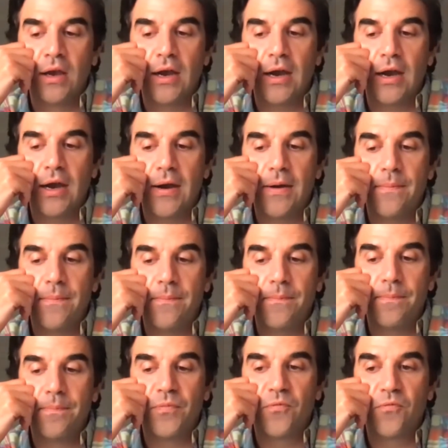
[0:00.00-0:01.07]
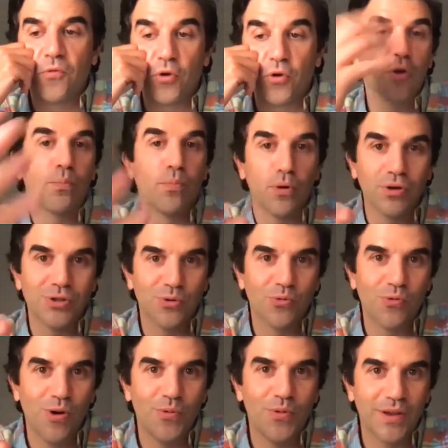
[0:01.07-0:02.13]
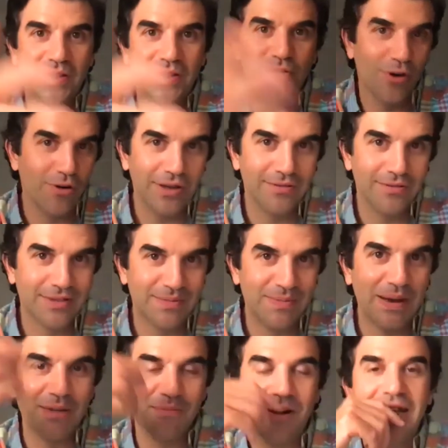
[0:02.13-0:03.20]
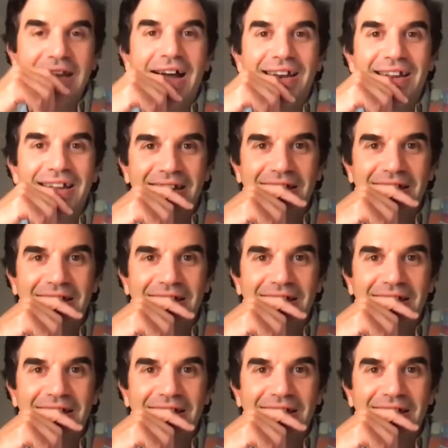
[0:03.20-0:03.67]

um, for your personal growth because you're already spending money on it.